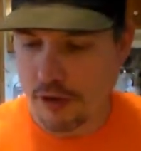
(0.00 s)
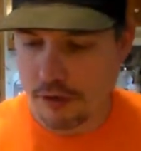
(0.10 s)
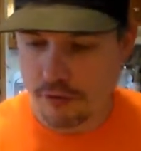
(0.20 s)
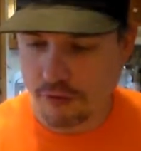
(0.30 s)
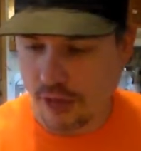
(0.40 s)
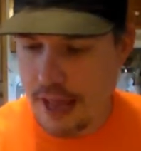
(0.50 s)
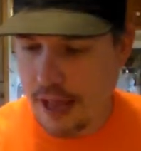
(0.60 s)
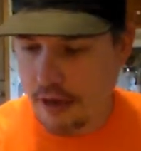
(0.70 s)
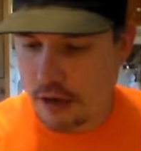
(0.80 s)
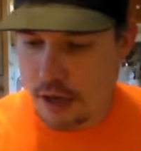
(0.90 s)
I used
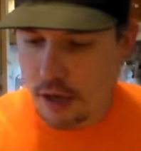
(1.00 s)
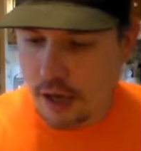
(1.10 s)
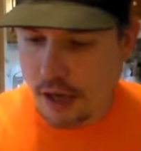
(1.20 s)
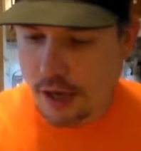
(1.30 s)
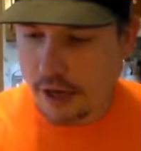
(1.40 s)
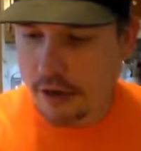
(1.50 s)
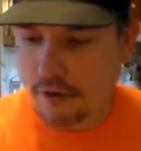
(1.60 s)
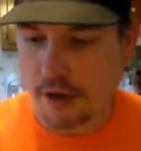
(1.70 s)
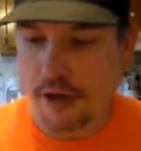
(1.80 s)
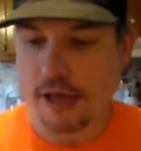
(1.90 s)
that, and then
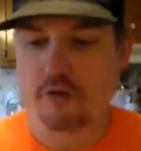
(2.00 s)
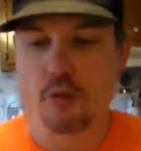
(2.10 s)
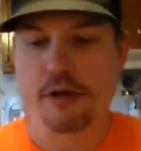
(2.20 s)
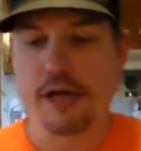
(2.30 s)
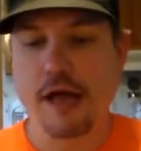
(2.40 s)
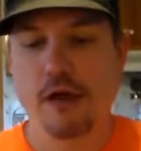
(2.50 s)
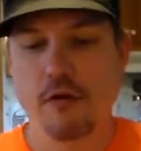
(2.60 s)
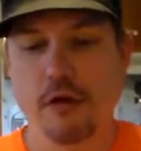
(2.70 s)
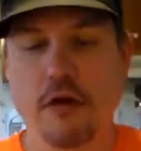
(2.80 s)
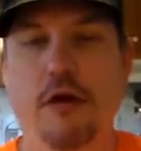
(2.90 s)
the next one
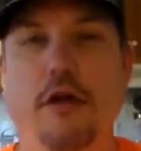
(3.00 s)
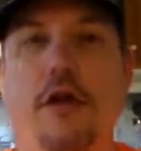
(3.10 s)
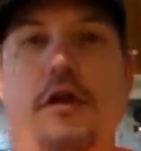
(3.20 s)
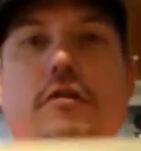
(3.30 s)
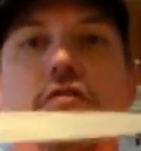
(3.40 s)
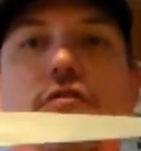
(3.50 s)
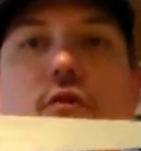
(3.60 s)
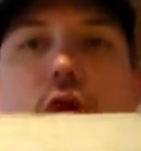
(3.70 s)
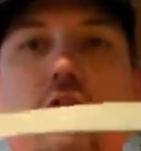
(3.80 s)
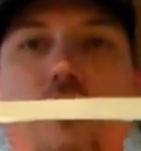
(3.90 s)
down, here's
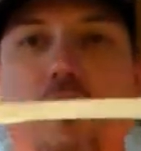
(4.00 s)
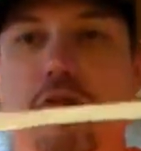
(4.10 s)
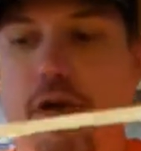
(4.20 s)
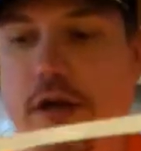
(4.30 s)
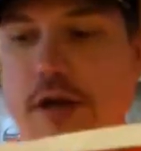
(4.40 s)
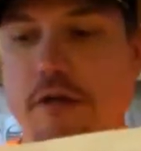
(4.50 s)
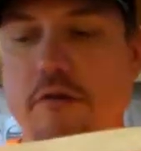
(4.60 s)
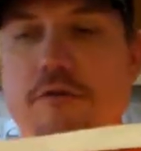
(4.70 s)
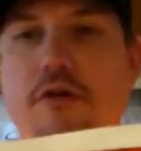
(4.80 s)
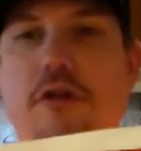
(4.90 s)
400 grit. I don't
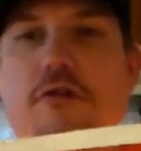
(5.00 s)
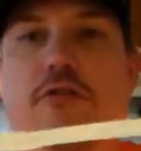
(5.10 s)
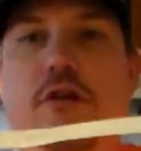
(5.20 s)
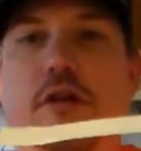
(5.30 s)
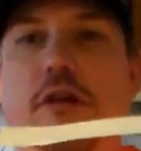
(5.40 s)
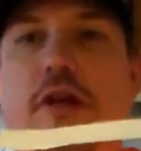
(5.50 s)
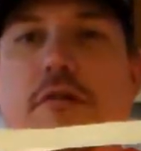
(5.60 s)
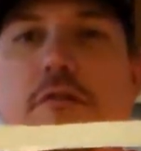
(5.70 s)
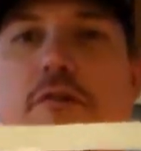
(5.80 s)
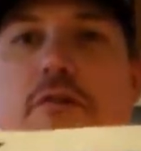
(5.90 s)
know if you could see I
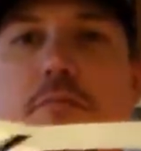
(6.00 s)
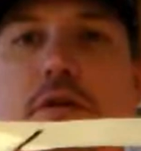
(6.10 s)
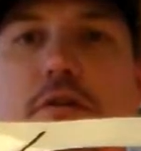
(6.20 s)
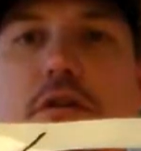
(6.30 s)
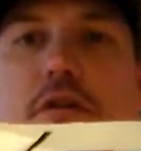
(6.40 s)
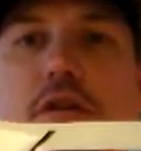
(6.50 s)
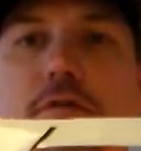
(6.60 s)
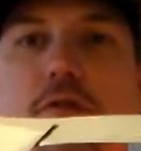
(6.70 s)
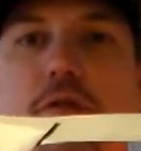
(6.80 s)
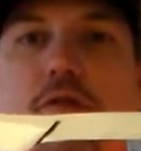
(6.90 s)
don't know if there's much of a
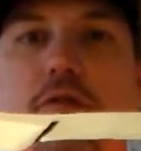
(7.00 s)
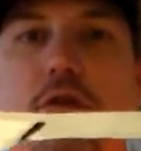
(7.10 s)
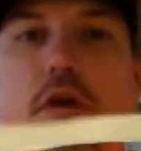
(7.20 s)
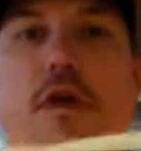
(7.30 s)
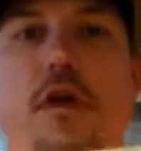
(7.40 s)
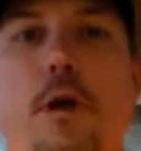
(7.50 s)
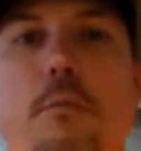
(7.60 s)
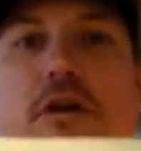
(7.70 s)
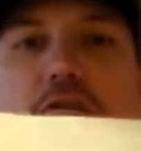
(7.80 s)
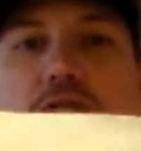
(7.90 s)
difference,
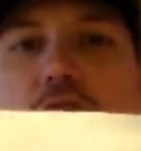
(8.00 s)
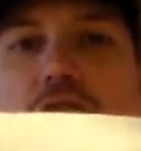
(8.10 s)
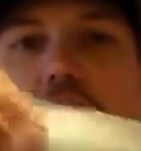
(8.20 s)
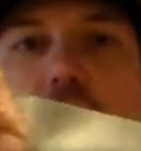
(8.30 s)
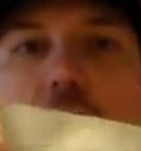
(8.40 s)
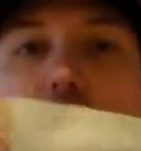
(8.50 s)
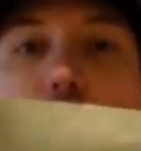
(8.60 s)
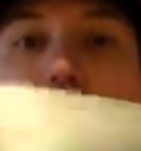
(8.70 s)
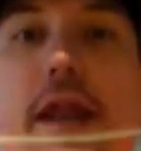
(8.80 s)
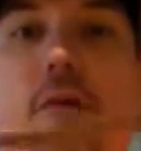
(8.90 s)
but it's just a little bit.